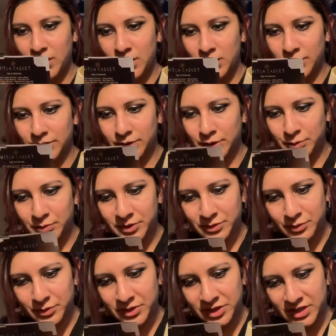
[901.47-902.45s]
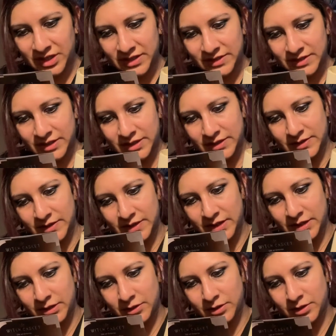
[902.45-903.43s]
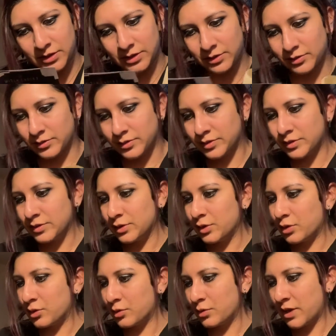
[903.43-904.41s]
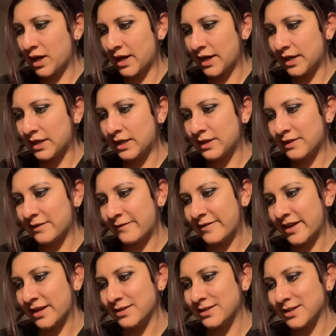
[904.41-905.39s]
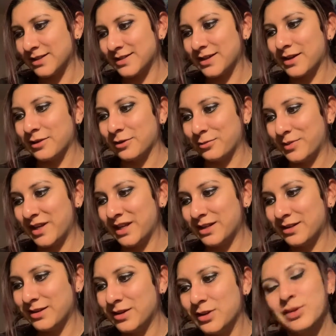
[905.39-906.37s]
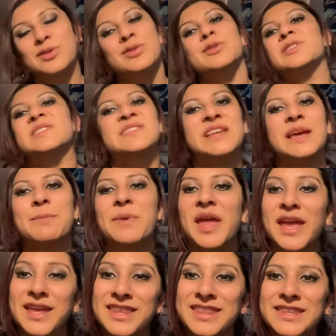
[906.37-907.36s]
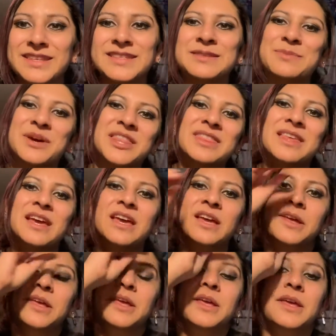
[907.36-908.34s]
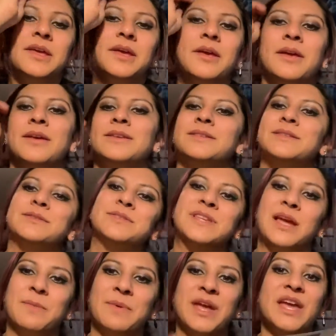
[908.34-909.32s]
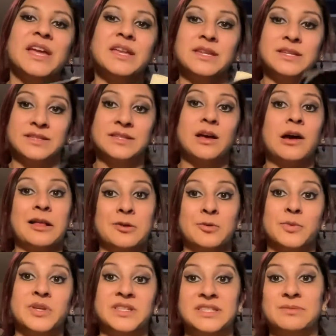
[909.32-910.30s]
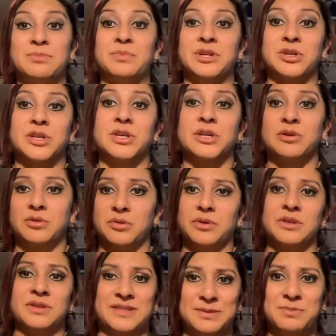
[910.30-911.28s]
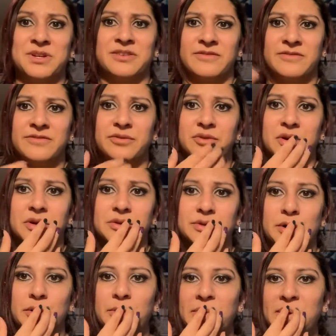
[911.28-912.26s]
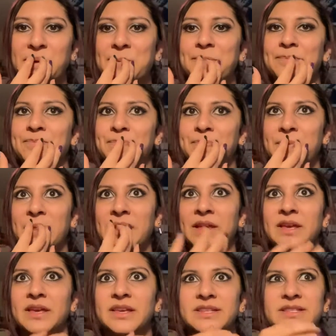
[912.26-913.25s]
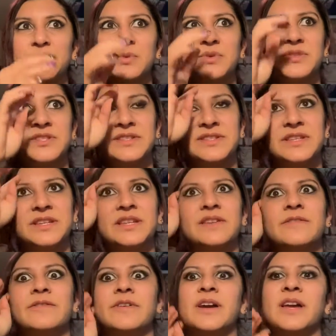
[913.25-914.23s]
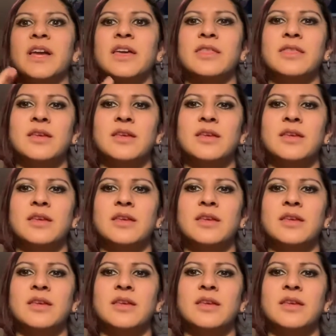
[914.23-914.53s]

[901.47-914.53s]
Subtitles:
October's Witchcasket is here, and there's no hiding the fact it's Halloween or Samhain this month. So Samhain is the Halloween spirit, or the spirit for October. It's supposed to signify,